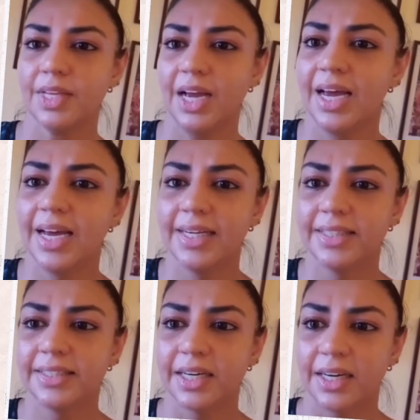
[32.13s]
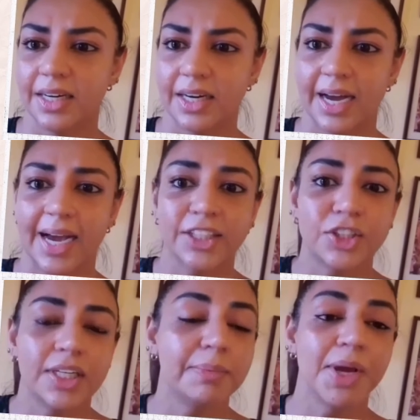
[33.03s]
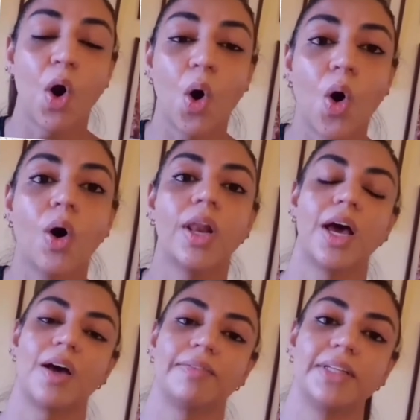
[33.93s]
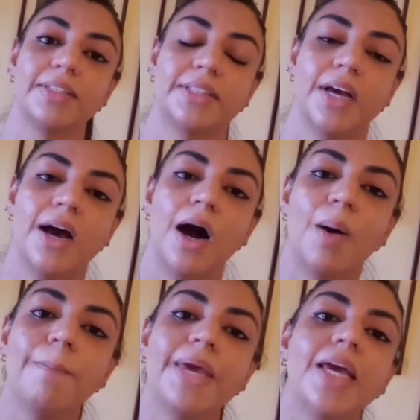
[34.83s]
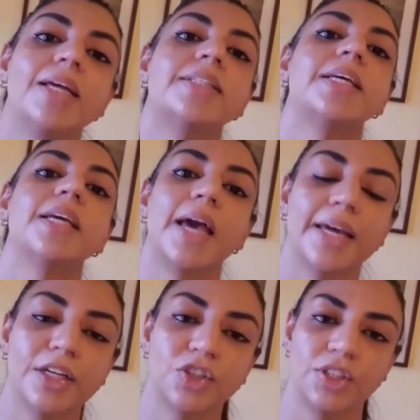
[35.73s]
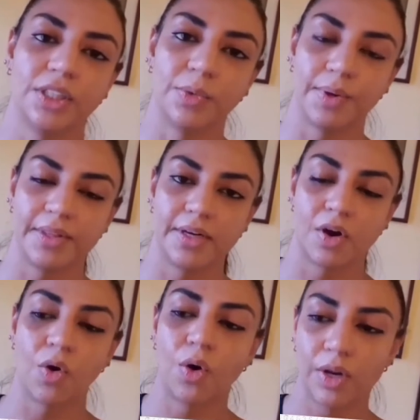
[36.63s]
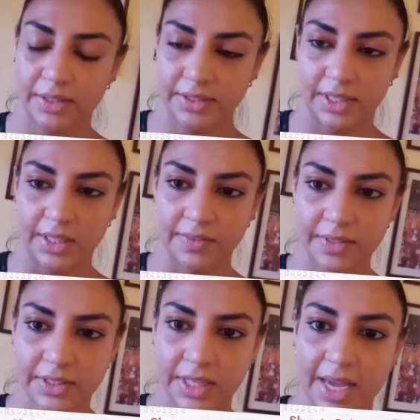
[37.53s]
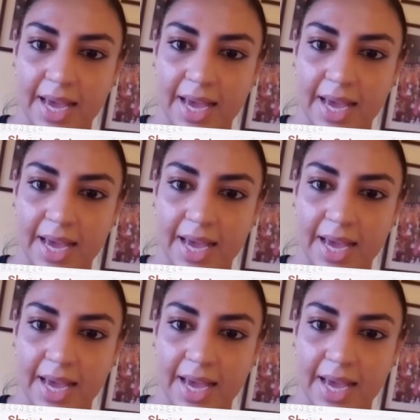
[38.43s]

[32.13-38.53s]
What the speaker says: And actually we all have this amazing energy within all ourselves,